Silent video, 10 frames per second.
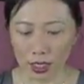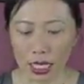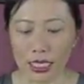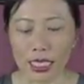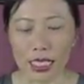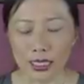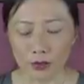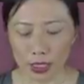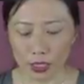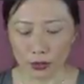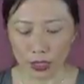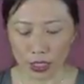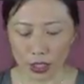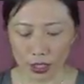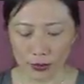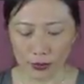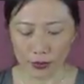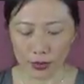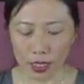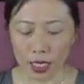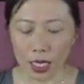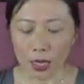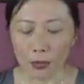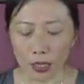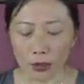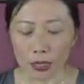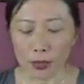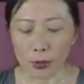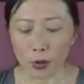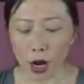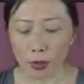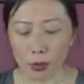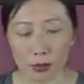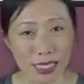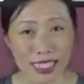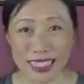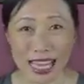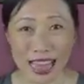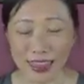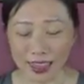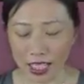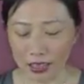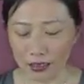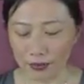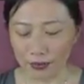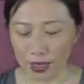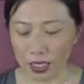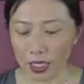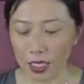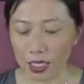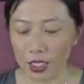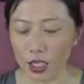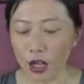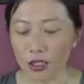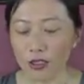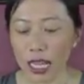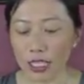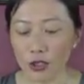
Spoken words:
Intensive intervention. Miriam's problems didn't end there. She also had